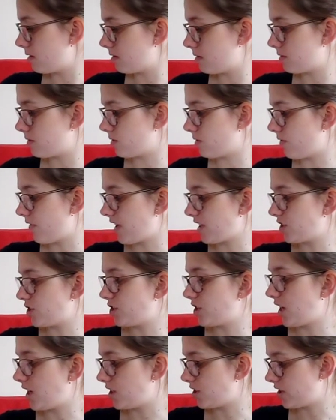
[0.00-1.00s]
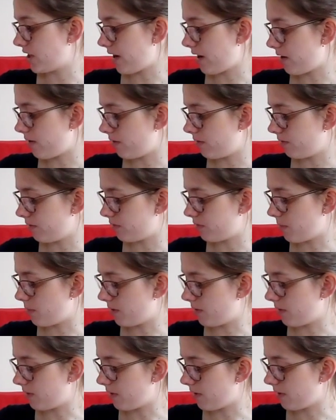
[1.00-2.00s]
sort of exchange out for
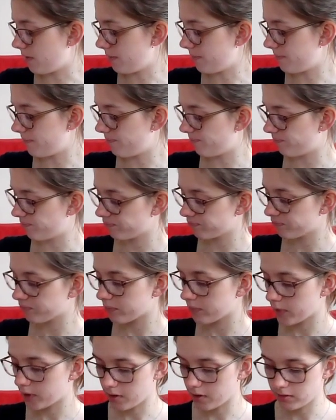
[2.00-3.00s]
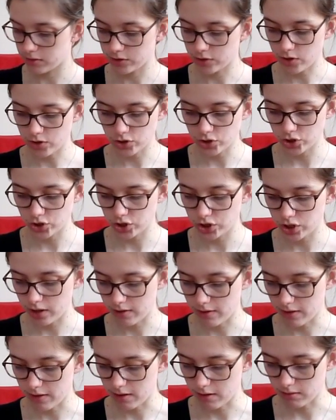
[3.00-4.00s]
Mill Hill. So I'll just show you
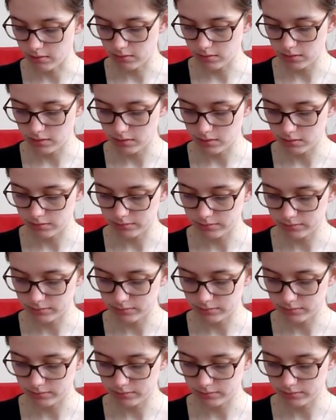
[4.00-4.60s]
those.